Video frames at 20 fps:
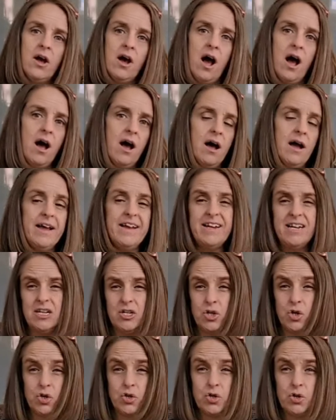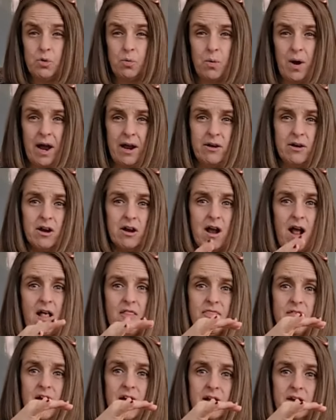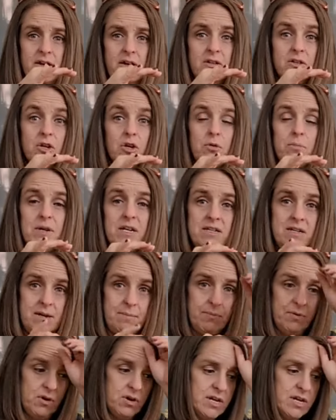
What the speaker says: an inch or two wider, and then a little bit deeper.